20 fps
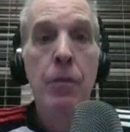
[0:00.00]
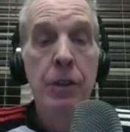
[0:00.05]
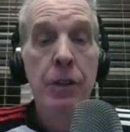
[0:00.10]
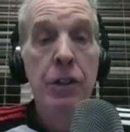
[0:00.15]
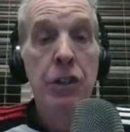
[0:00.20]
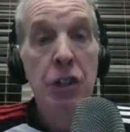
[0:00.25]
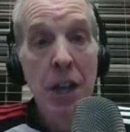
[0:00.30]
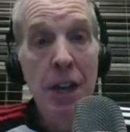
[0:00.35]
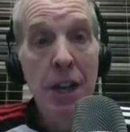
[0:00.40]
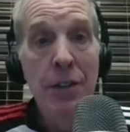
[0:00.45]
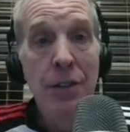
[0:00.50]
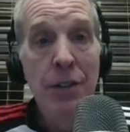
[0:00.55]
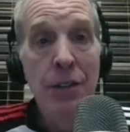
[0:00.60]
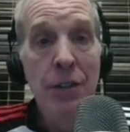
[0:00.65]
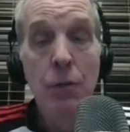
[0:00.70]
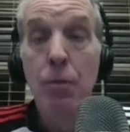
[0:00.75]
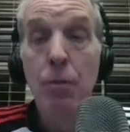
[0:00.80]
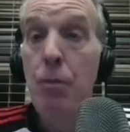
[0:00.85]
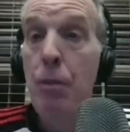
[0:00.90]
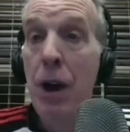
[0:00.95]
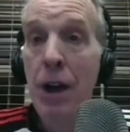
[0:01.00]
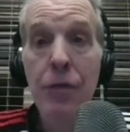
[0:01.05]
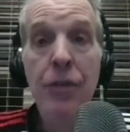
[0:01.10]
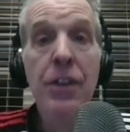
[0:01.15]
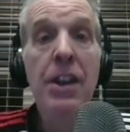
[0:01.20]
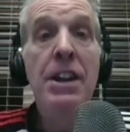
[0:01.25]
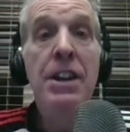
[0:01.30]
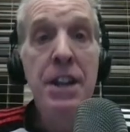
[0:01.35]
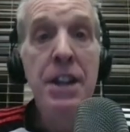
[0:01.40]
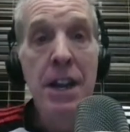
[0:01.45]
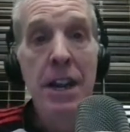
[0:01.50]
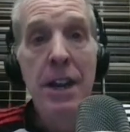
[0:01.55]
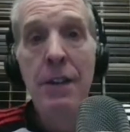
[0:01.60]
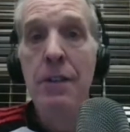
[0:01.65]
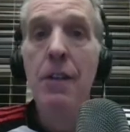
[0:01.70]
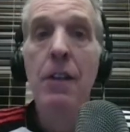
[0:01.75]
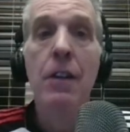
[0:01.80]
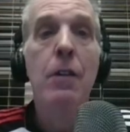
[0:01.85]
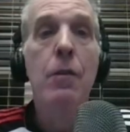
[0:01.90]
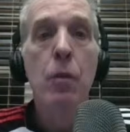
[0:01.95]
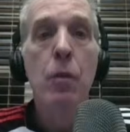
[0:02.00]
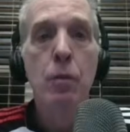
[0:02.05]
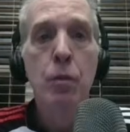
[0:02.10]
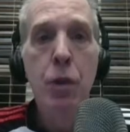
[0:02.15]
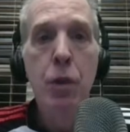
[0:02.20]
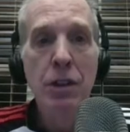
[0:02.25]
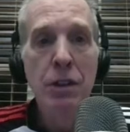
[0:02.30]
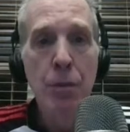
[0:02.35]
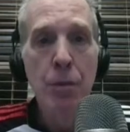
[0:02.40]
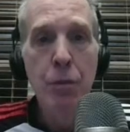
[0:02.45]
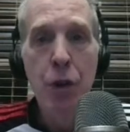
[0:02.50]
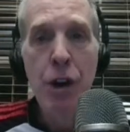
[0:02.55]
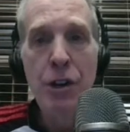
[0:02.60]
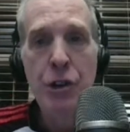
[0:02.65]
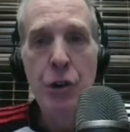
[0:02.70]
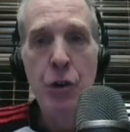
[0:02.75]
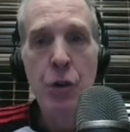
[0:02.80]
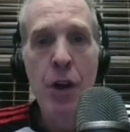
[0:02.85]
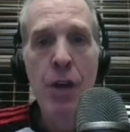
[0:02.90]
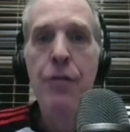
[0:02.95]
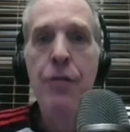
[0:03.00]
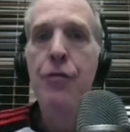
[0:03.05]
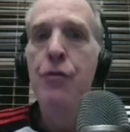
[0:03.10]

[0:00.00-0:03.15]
chances, but they did put the pressure on